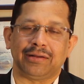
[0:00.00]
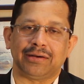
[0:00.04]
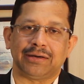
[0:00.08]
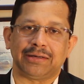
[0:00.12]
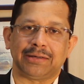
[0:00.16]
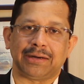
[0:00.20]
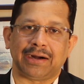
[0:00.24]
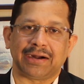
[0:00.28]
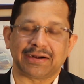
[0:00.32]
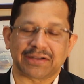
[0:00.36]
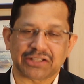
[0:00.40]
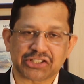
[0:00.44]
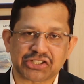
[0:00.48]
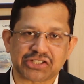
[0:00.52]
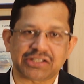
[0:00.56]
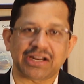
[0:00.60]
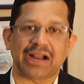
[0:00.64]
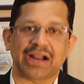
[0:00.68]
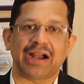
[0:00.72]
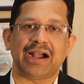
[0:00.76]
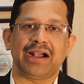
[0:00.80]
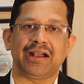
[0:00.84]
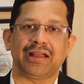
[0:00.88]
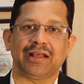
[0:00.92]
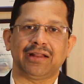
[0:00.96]

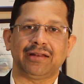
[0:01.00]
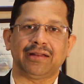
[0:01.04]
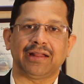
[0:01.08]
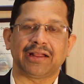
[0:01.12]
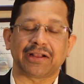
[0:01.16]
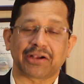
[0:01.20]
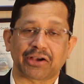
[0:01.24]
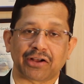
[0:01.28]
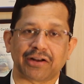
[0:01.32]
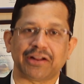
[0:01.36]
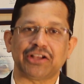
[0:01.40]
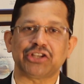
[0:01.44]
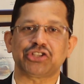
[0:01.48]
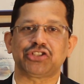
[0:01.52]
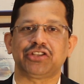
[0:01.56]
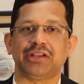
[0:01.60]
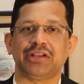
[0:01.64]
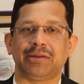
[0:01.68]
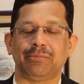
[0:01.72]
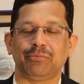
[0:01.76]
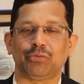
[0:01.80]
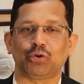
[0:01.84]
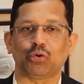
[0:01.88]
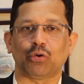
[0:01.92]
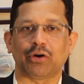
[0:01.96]
understand and encourage
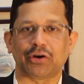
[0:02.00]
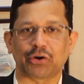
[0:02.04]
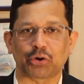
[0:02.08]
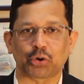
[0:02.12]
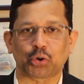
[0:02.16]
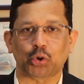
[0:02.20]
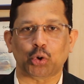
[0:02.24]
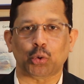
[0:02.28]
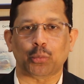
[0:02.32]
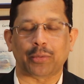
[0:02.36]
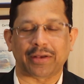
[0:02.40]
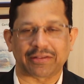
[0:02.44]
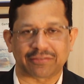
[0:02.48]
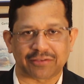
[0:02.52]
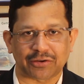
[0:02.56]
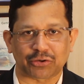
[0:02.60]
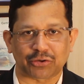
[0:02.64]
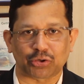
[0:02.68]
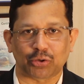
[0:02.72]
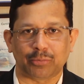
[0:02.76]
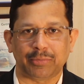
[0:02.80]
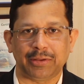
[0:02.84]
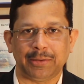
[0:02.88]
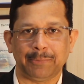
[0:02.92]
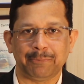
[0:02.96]
them to undergo
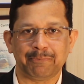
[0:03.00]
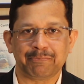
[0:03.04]
vasectomy